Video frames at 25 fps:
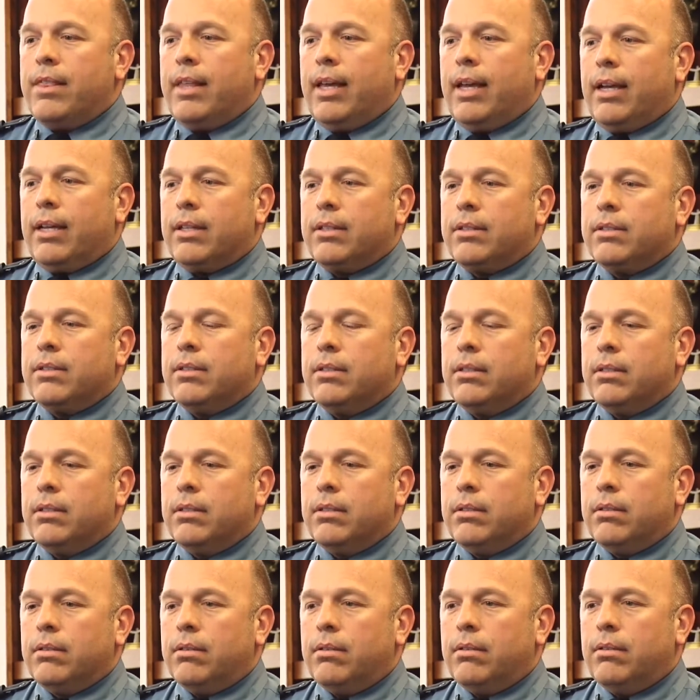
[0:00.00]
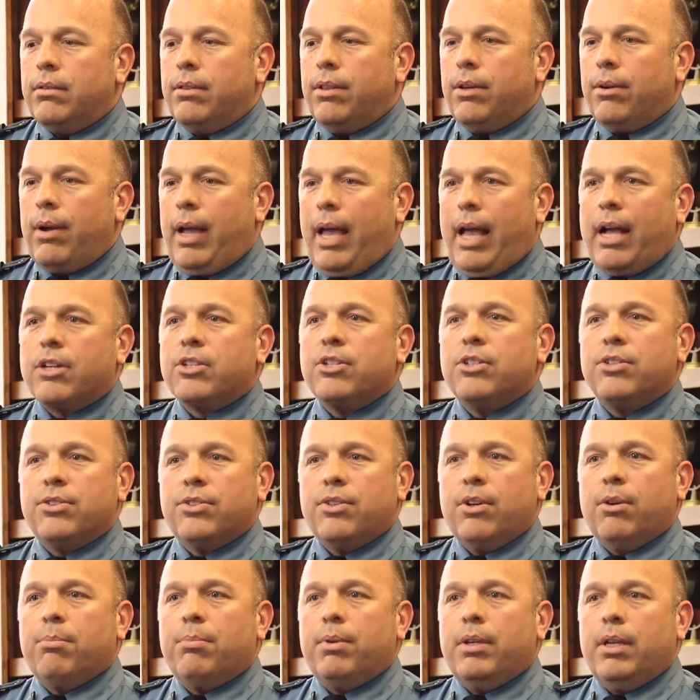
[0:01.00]
that their
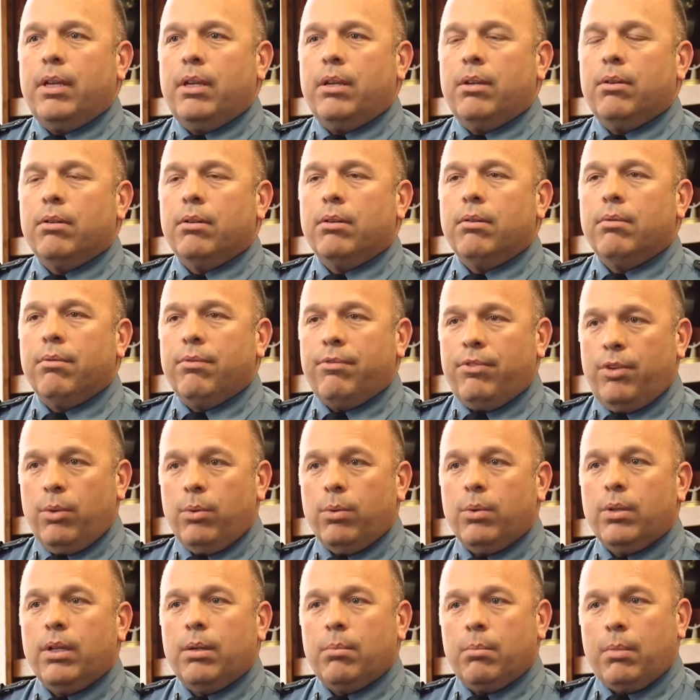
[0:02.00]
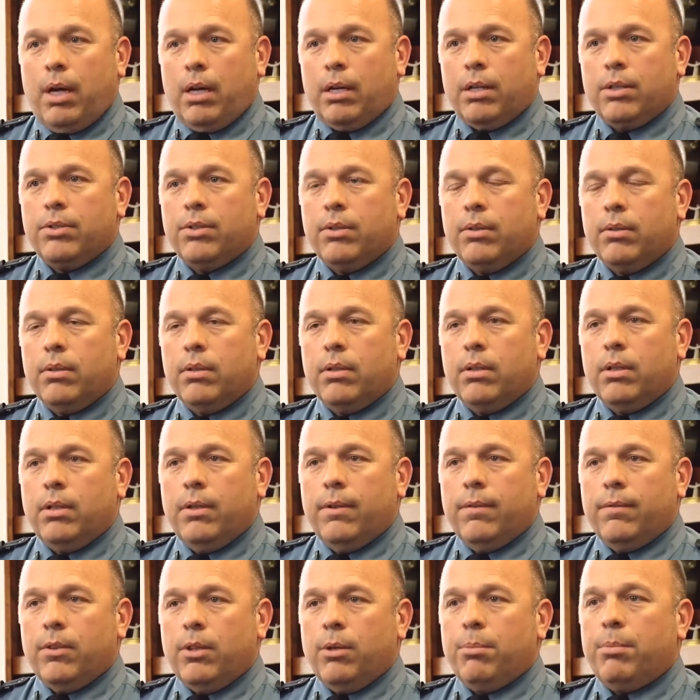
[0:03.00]
actions are being reviewed and monitored.
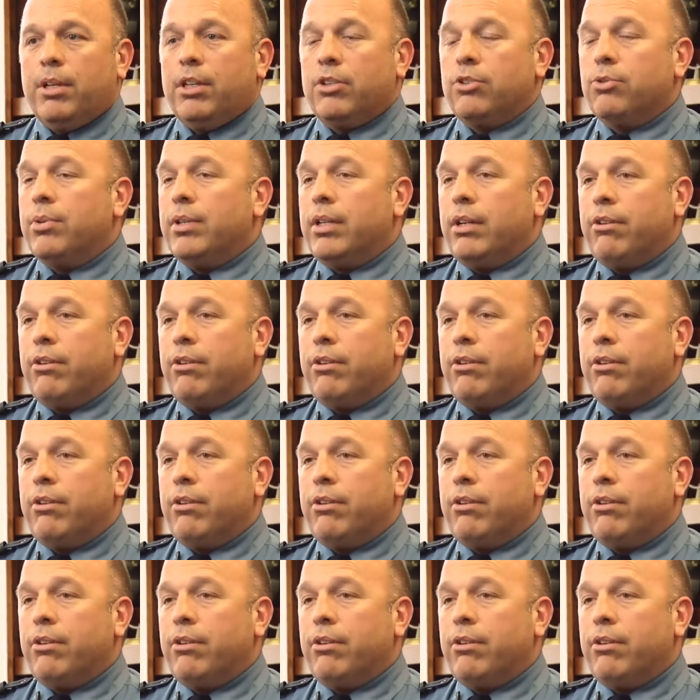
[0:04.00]
They're being